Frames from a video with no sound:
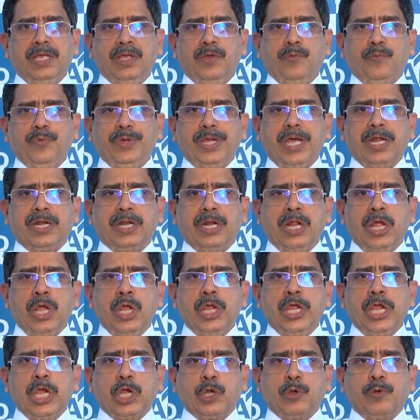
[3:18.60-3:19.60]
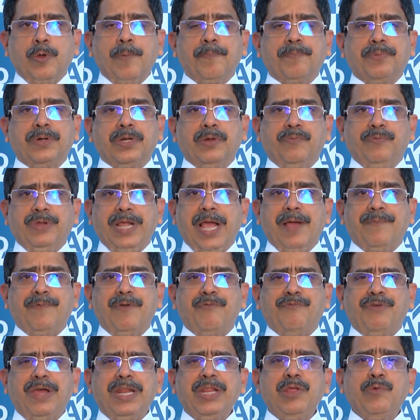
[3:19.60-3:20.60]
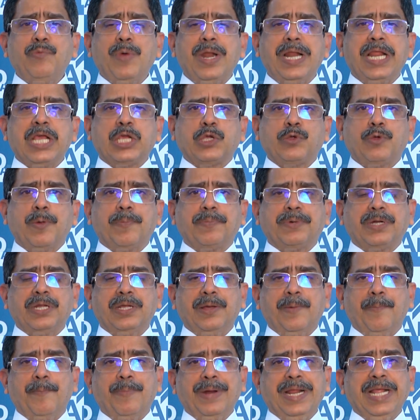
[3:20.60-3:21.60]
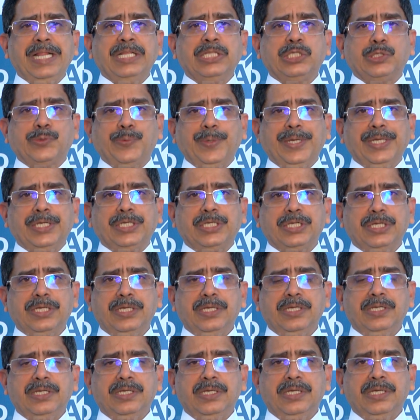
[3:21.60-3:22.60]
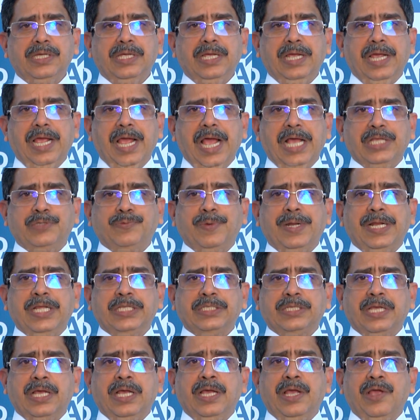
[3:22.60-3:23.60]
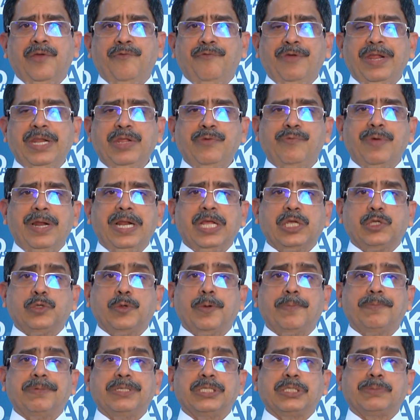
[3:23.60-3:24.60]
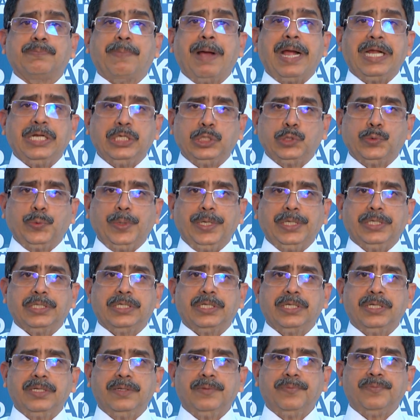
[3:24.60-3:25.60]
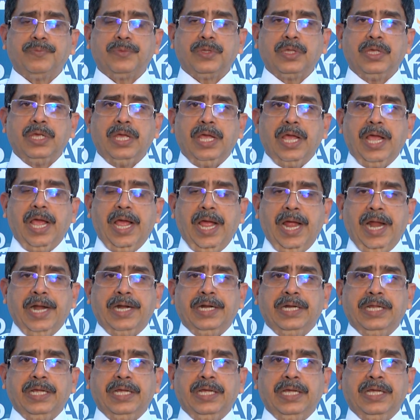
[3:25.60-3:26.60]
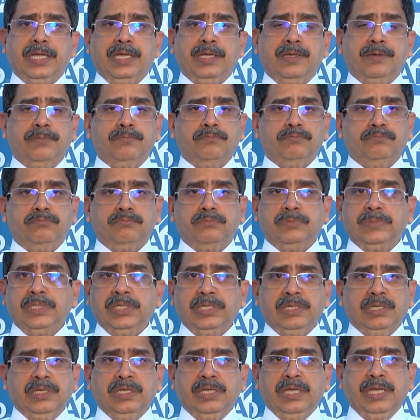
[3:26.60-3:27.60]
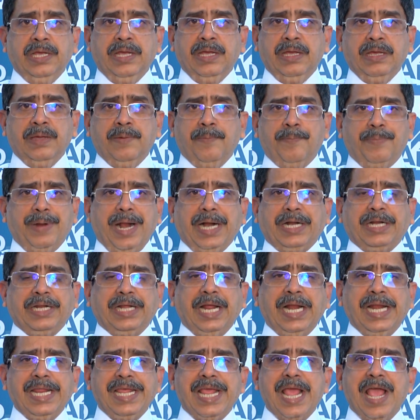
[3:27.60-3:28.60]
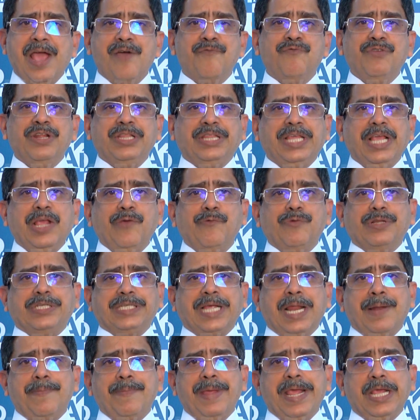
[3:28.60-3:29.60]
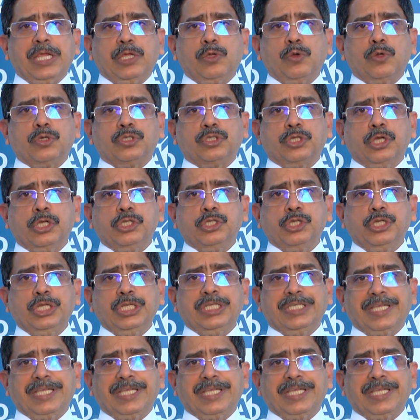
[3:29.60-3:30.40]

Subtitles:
We are equipped, we have a very well equipped brain suite as well as a very well equipped spine suite. And practically everything which can make your surgery